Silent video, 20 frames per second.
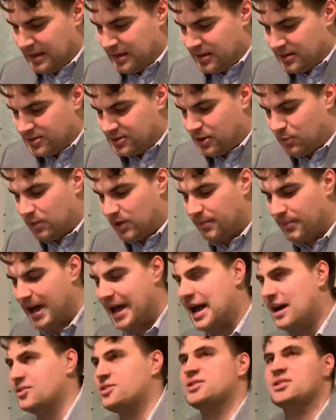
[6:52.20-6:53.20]
So what
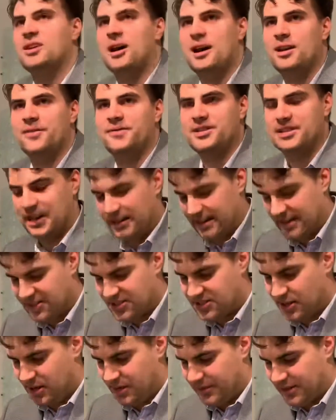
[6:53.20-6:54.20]
about outside of Sunday
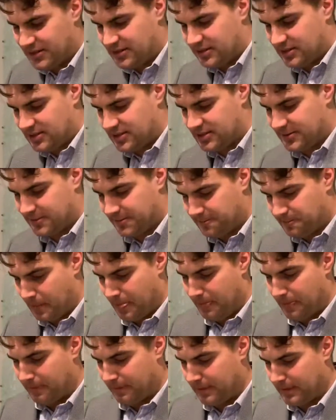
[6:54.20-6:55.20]
services?
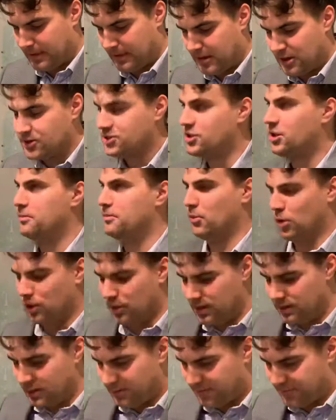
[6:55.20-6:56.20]
So
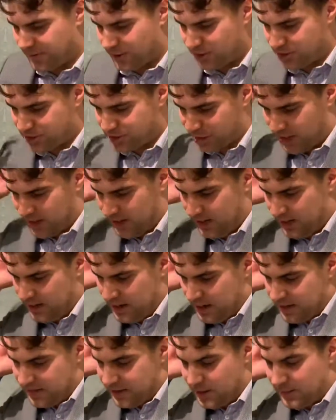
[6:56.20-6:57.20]
more in the future,
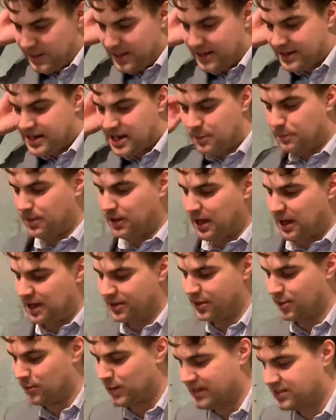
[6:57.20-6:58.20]
there'll be a couple of
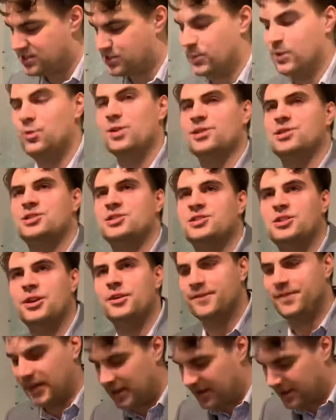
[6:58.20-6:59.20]
other ways we want to
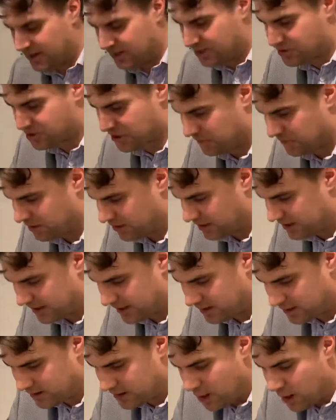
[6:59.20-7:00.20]
serve the English
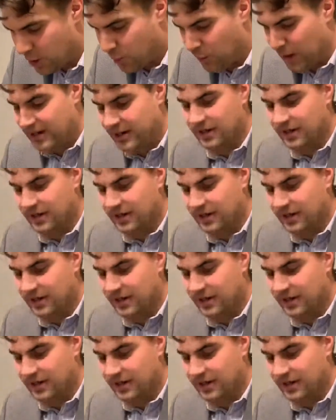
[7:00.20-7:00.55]
community. One